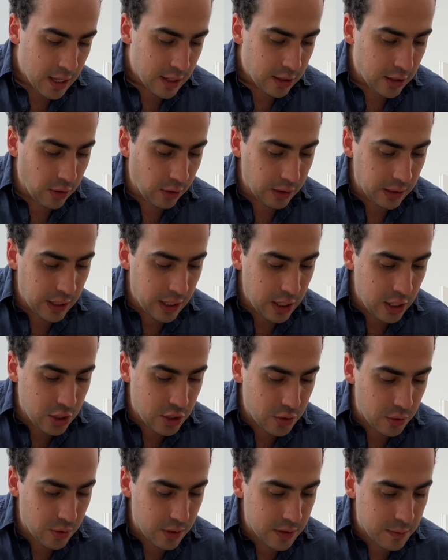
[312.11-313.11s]
The only
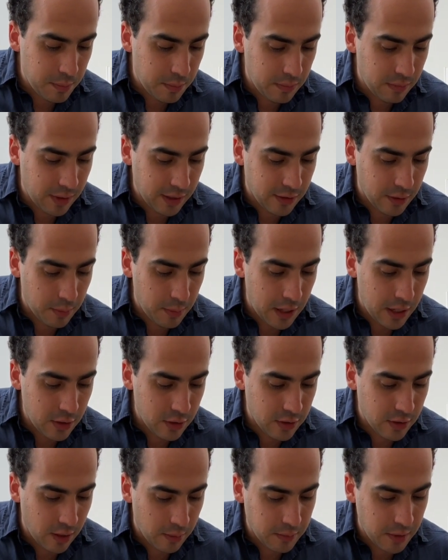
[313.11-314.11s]
issue is the
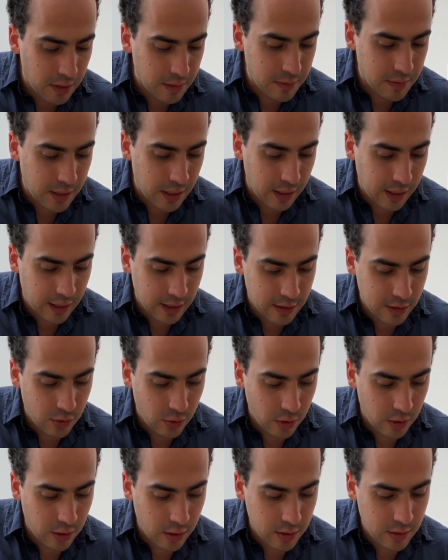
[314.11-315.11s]
tomatoes sometimes can get
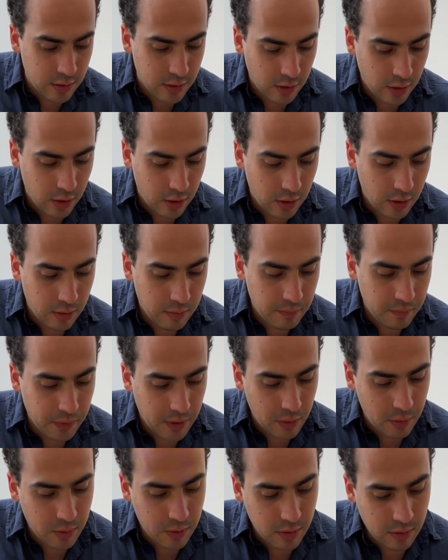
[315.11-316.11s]
soggy, so
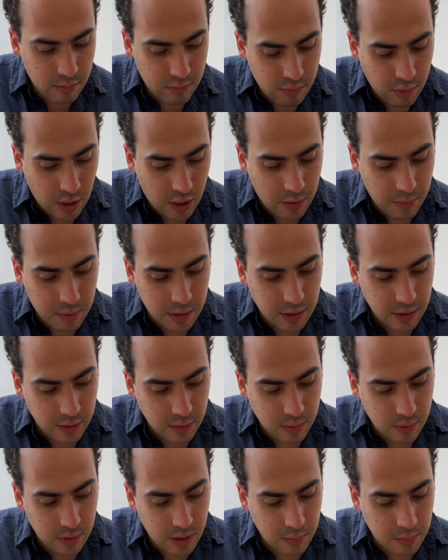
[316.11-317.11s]
I wouldn't recommend it
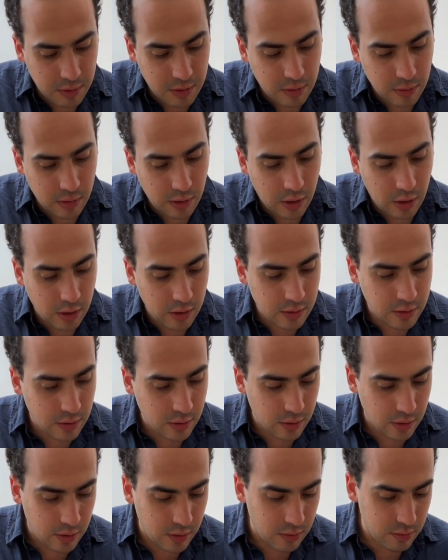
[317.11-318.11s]
to keep it too long.
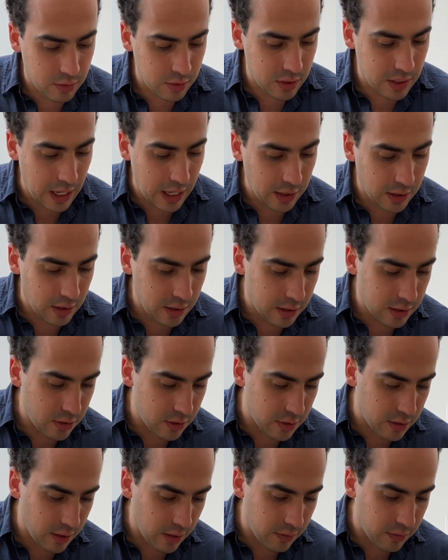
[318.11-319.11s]
So just calculate
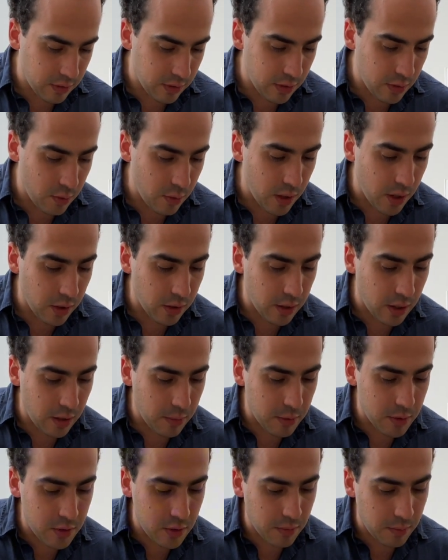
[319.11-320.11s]
yourself really well on how
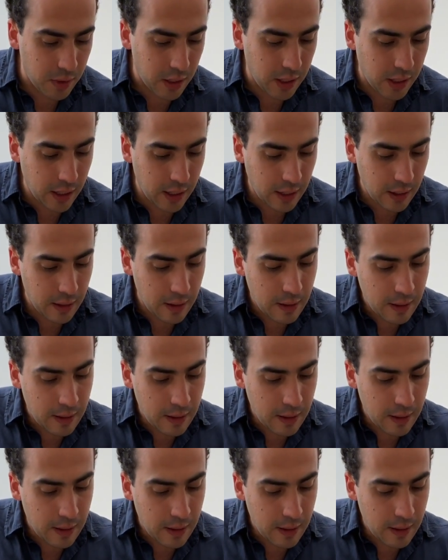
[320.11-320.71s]
much you're making.